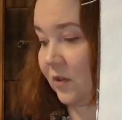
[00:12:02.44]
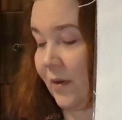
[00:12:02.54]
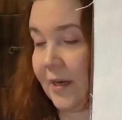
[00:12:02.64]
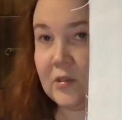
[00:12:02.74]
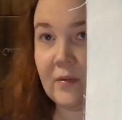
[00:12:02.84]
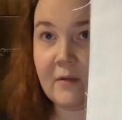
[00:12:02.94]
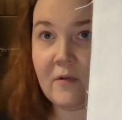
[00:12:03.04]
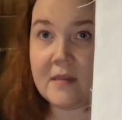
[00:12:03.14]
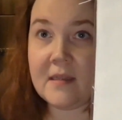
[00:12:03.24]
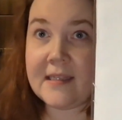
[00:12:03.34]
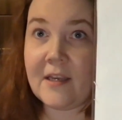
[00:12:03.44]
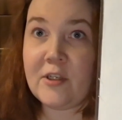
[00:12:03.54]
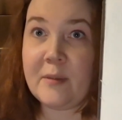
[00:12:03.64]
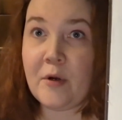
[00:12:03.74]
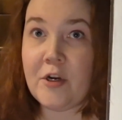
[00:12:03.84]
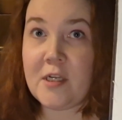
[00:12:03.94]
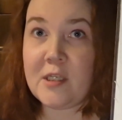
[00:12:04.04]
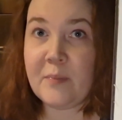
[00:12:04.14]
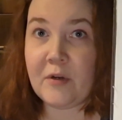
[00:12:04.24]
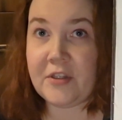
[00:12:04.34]
2021. That's actually
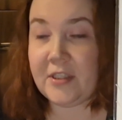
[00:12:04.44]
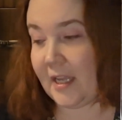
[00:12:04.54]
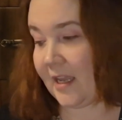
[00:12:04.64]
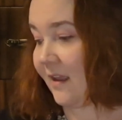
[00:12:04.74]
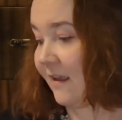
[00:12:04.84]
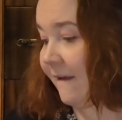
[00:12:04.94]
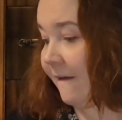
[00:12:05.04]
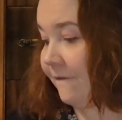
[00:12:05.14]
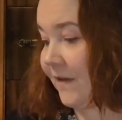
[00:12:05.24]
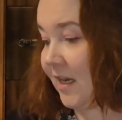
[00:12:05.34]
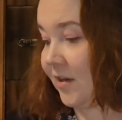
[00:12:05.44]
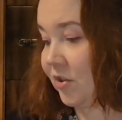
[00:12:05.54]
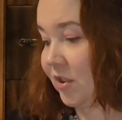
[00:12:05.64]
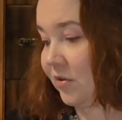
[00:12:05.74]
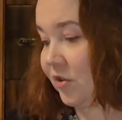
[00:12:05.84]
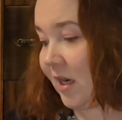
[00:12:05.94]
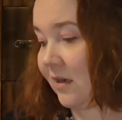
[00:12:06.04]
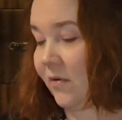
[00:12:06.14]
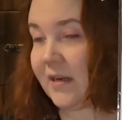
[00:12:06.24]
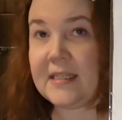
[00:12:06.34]
Bernie's birthday. Finished
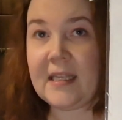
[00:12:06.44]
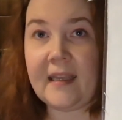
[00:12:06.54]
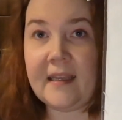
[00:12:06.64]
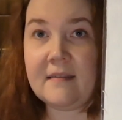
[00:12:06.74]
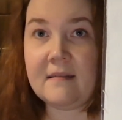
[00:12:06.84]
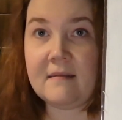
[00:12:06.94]
January 2nd